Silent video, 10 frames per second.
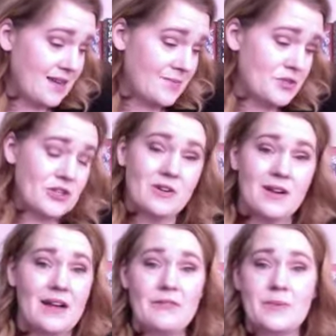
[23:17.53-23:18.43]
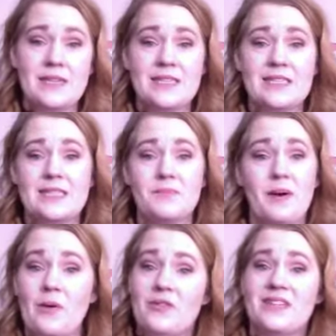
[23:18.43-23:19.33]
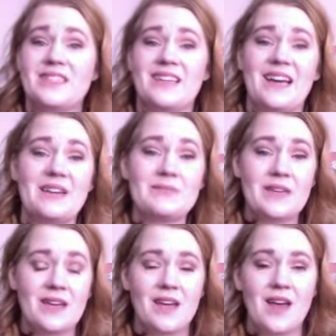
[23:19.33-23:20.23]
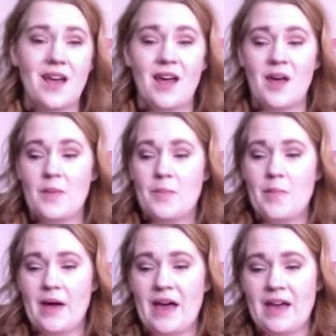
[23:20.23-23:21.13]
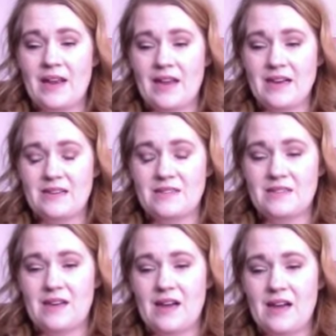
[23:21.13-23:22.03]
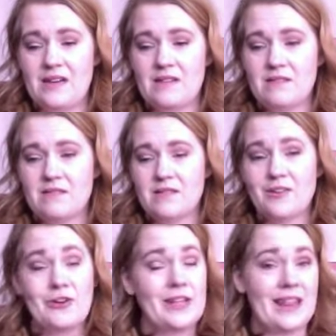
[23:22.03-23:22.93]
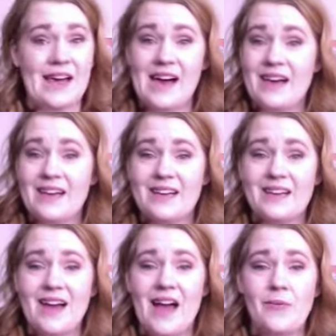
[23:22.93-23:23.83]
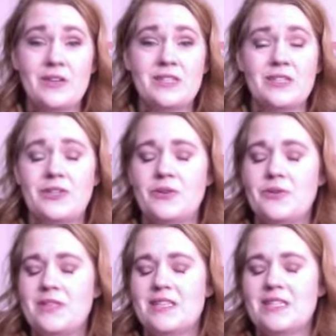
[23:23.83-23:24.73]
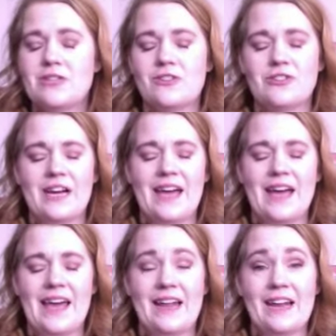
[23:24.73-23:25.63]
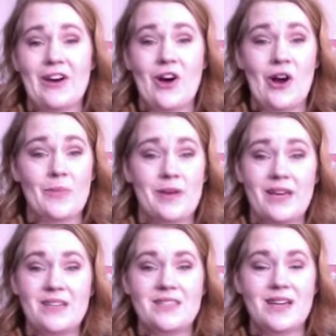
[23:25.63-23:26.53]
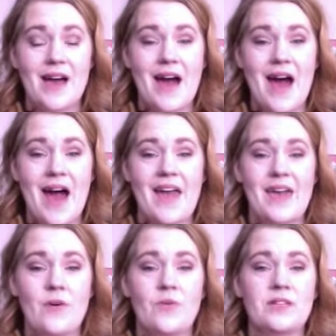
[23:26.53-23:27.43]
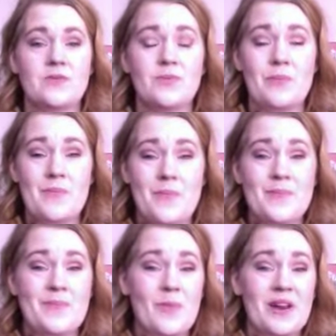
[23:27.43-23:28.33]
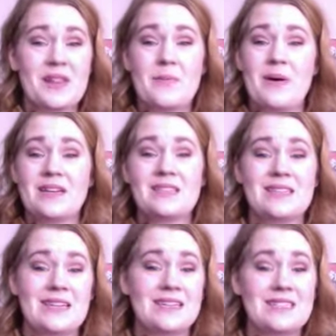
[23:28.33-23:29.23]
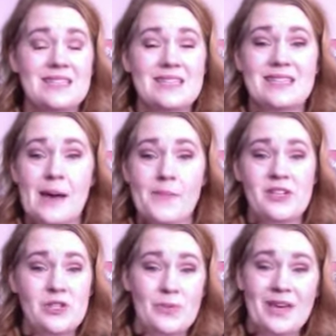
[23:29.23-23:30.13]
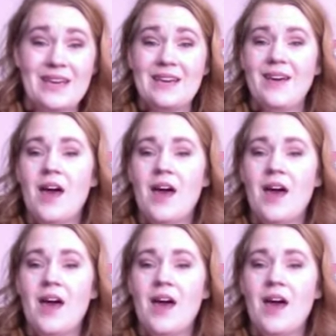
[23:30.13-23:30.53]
I'm sure everybody's is about the same, but good luck. I would do this surgery again in a heartbeat. It was one of the best things that has happened to me.